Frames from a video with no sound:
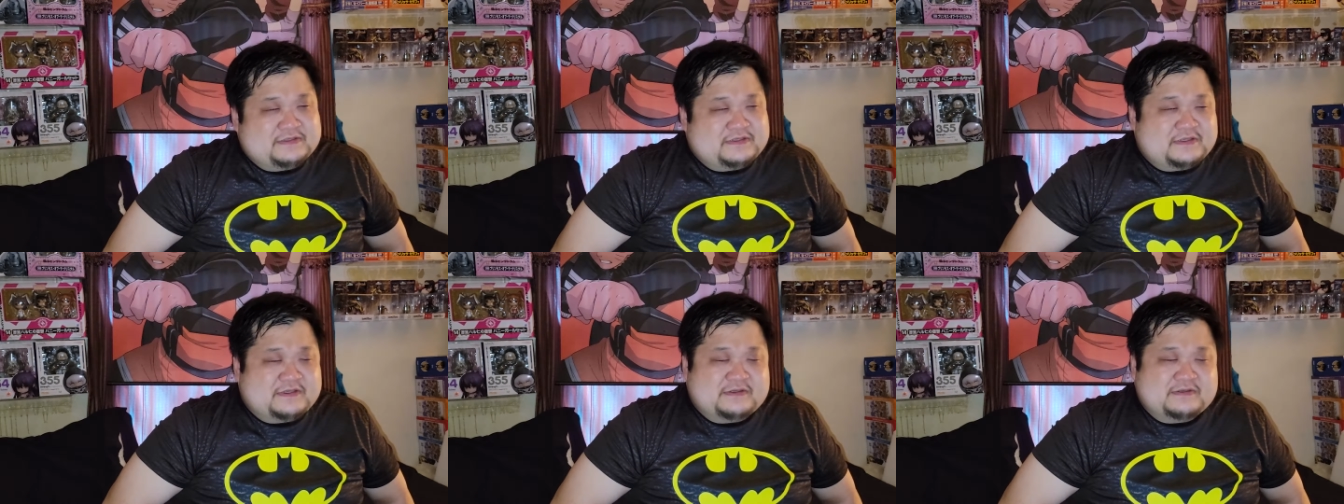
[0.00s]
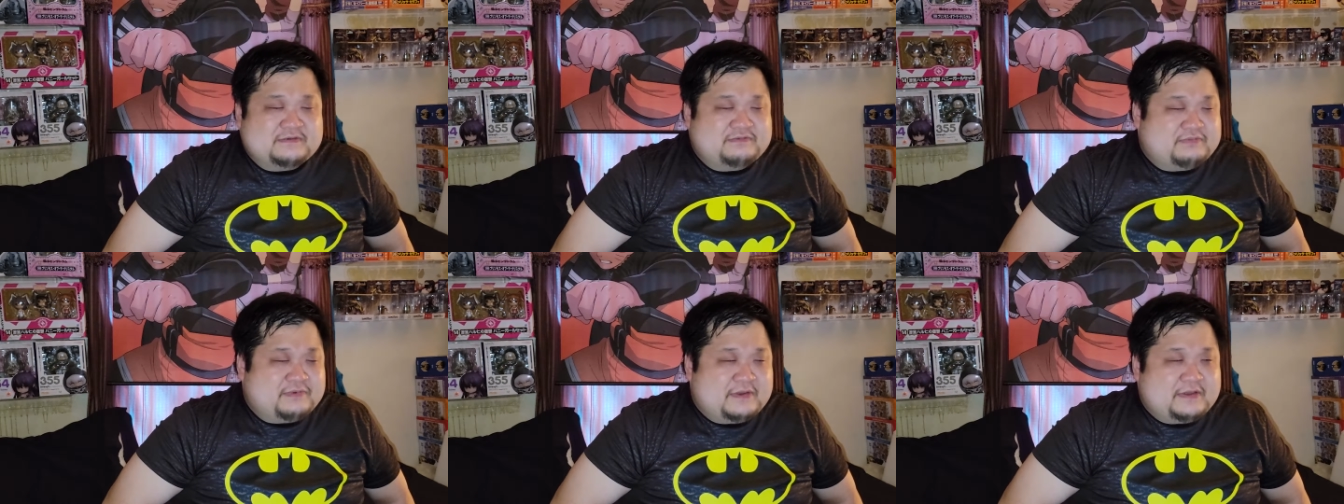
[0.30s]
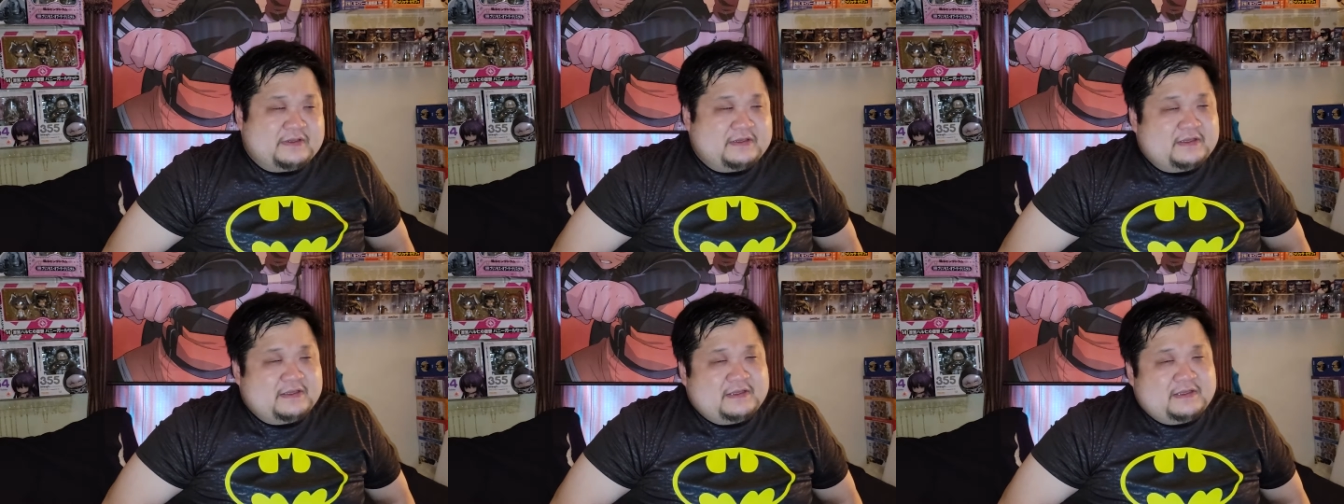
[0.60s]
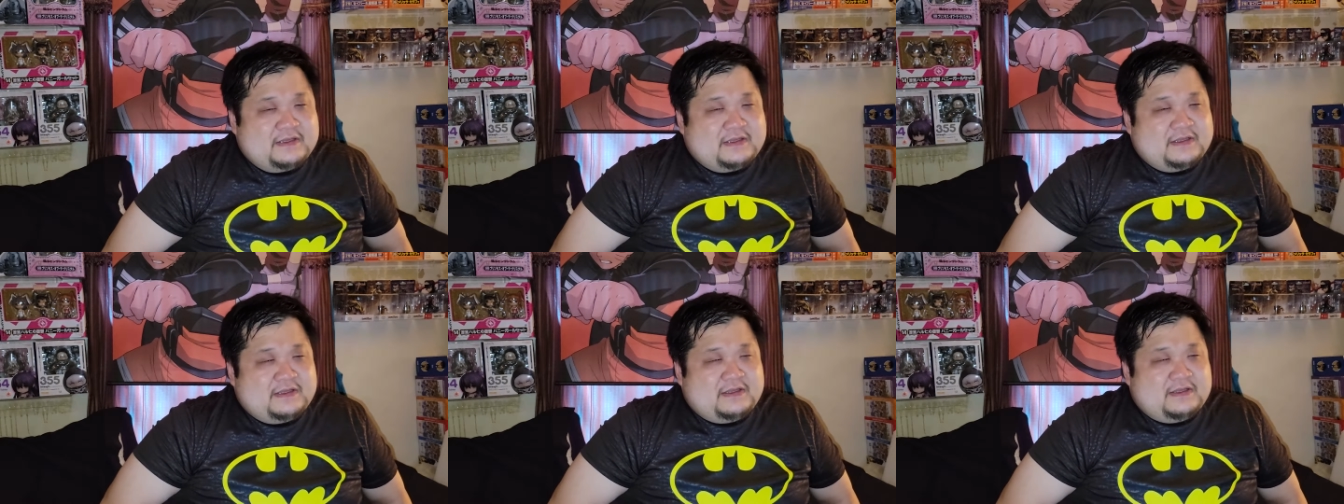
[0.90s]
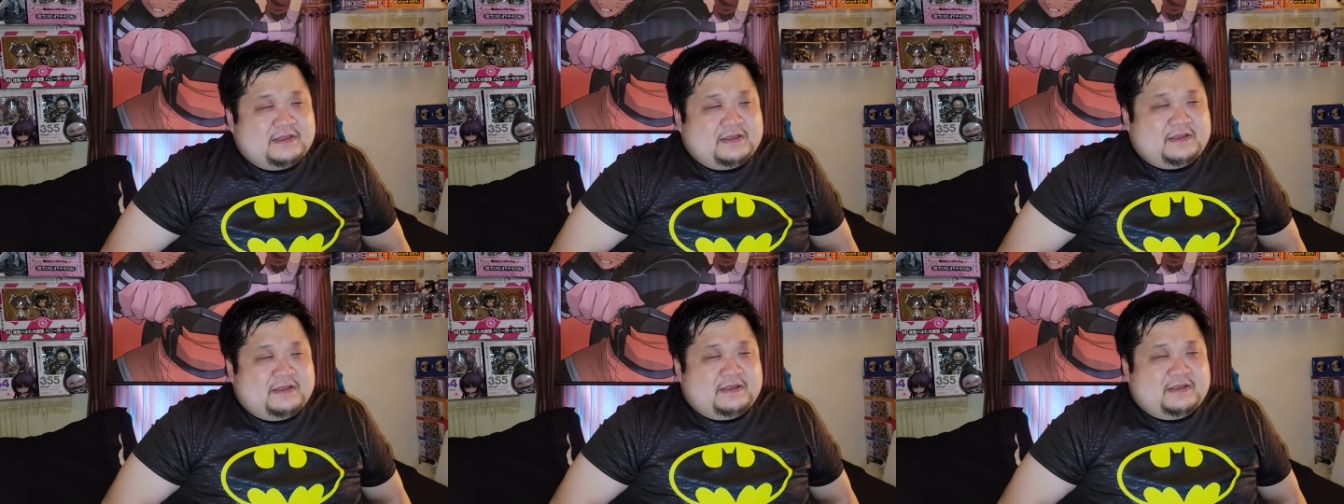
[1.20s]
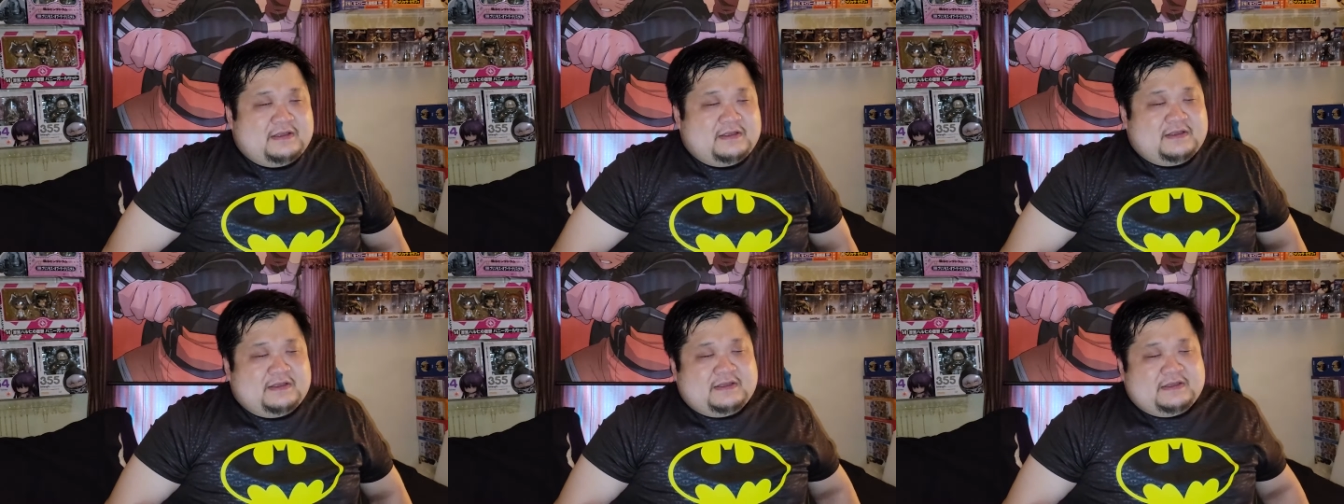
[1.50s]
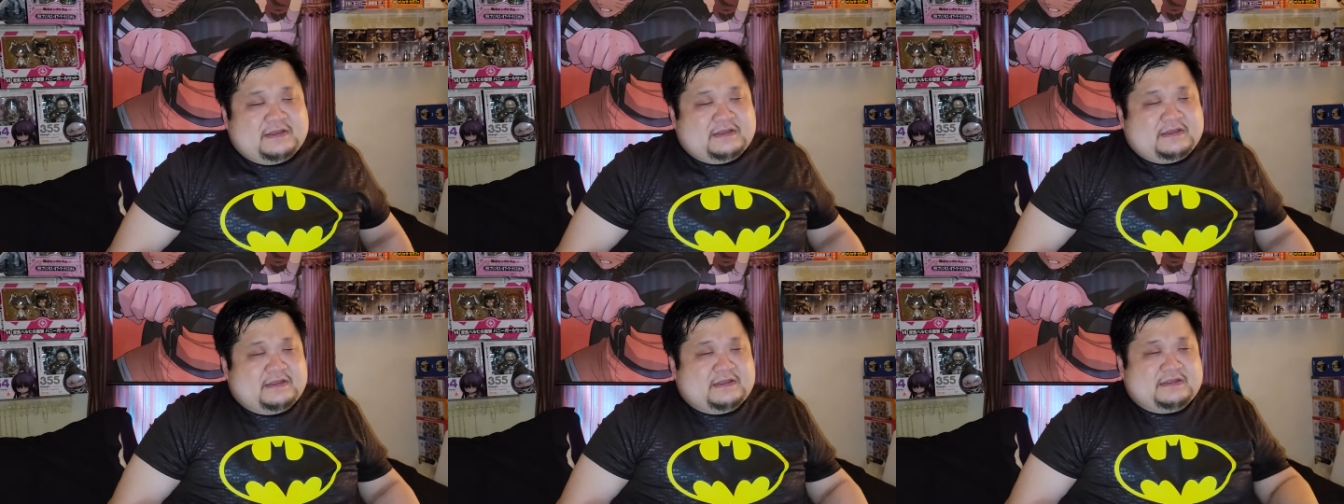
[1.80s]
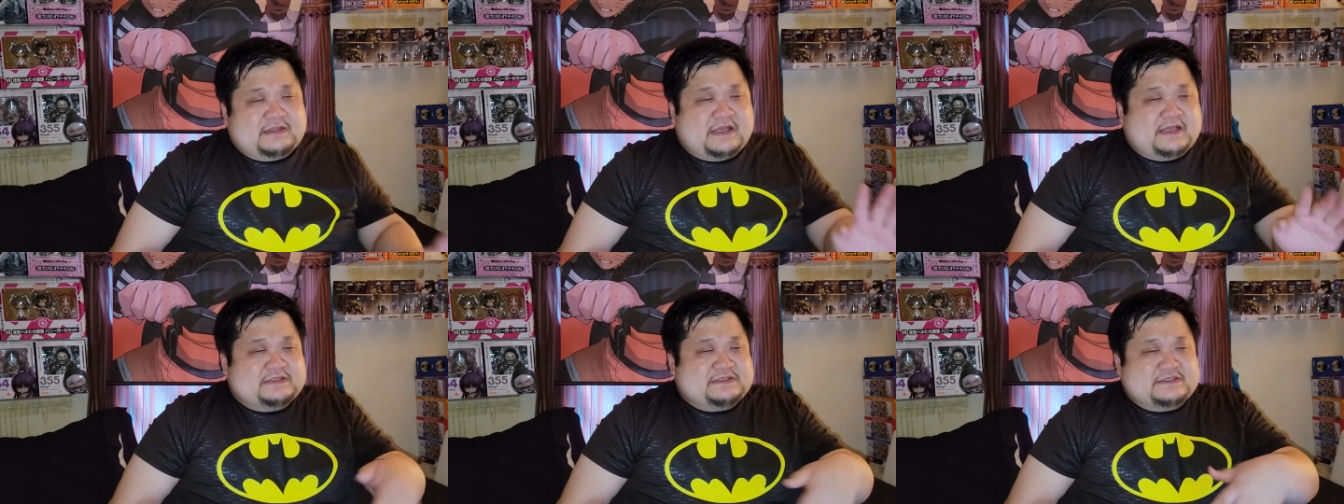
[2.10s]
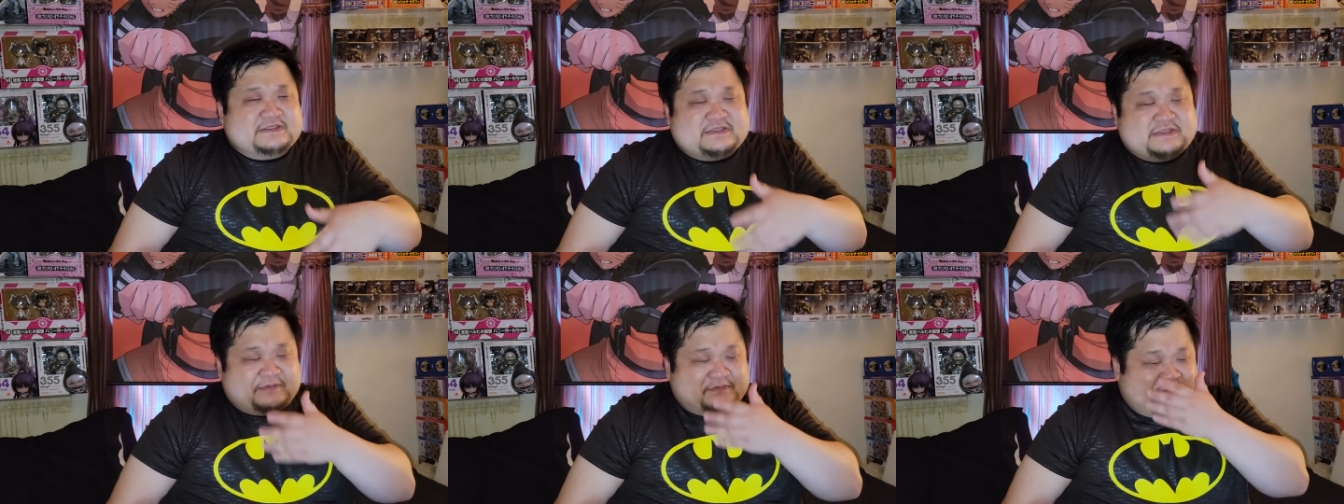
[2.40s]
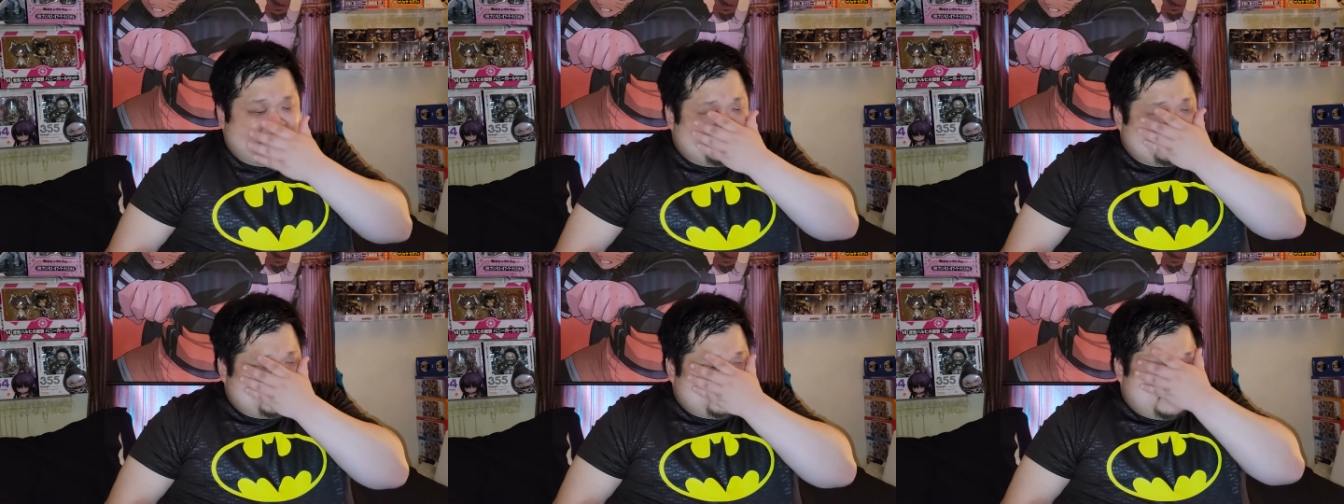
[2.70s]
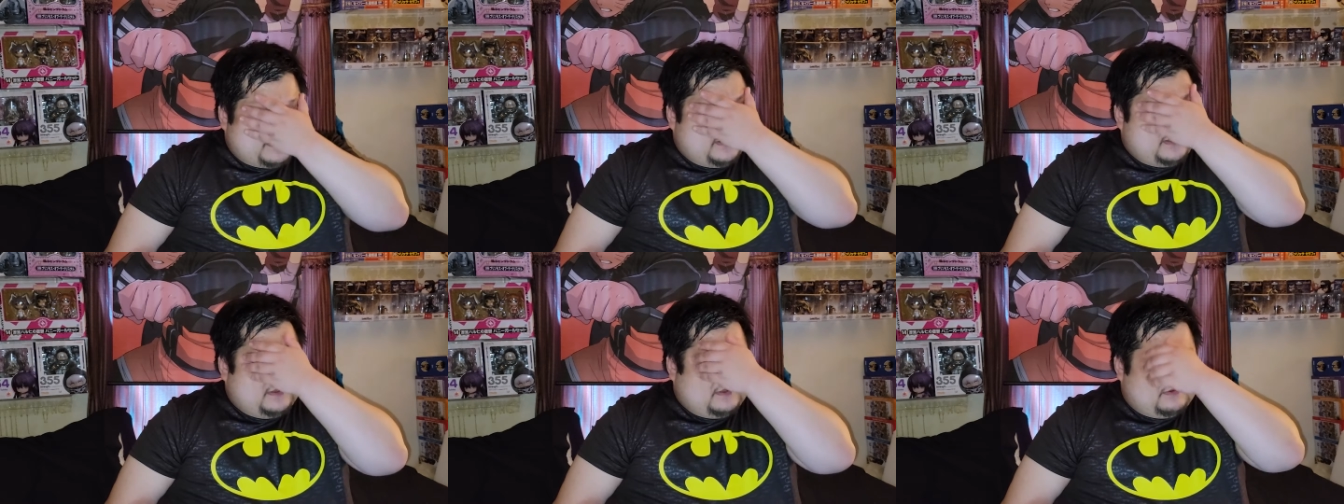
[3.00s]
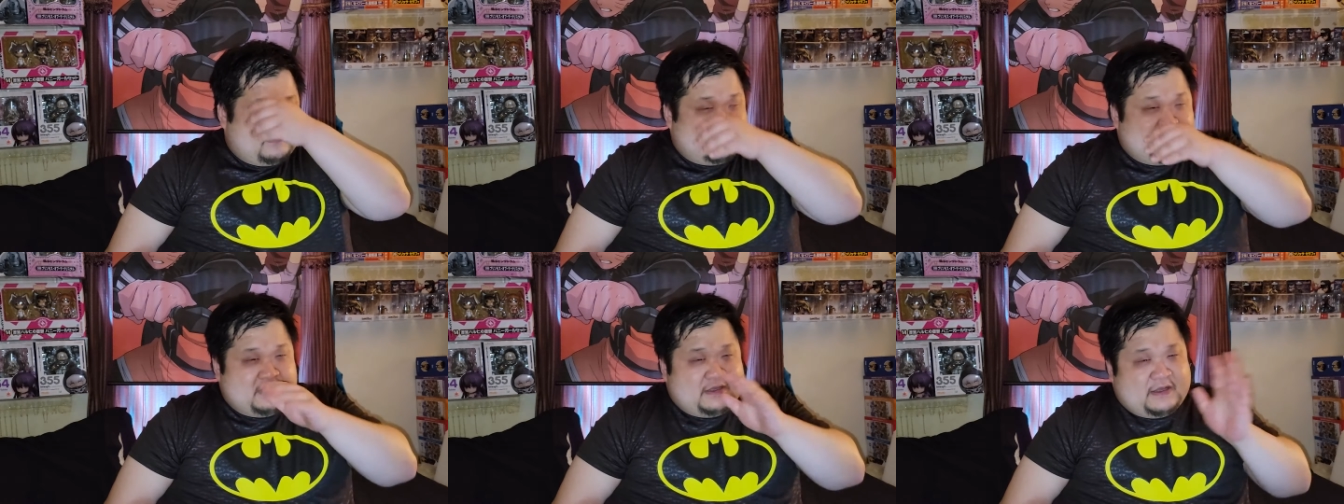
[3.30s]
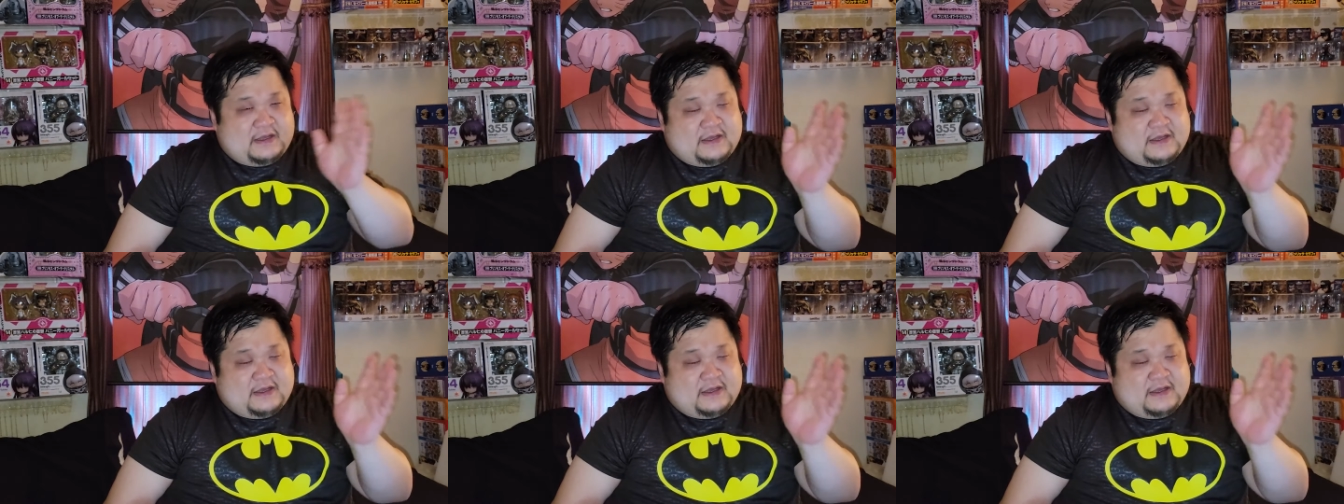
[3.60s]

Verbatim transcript: So, but that just depends on you.